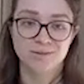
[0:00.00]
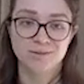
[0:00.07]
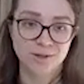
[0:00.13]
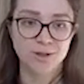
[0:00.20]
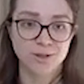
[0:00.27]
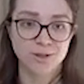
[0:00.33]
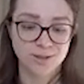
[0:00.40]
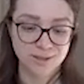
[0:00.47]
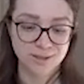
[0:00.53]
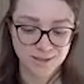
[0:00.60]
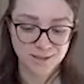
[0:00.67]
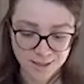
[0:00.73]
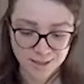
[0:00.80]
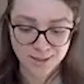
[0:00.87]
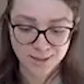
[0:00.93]
But the
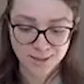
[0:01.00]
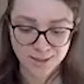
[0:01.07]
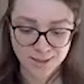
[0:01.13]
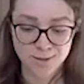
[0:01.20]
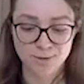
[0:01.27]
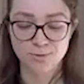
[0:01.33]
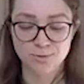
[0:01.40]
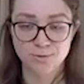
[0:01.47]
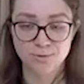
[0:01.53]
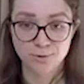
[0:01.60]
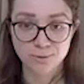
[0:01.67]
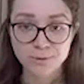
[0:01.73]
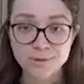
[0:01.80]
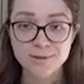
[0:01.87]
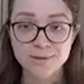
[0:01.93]
con is, again, you
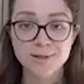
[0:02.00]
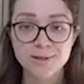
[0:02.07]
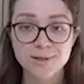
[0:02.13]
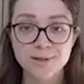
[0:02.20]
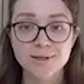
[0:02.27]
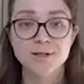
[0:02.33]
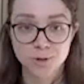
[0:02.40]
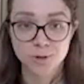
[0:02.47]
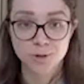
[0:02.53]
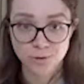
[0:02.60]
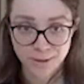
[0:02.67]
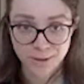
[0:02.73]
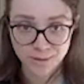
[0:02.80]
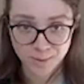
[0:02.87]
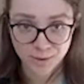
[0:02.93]
know only the things
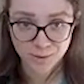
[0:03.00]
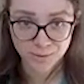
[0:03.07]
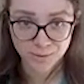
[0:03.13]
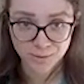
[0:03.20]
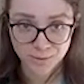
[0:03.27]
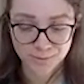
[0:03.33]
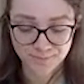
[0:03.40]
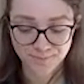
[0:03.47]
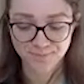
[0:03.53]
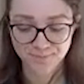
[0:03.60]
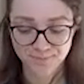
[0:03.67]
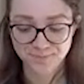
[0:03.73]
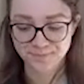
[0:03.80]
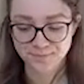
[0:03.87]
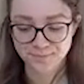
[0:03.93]
that you're trained about.
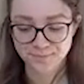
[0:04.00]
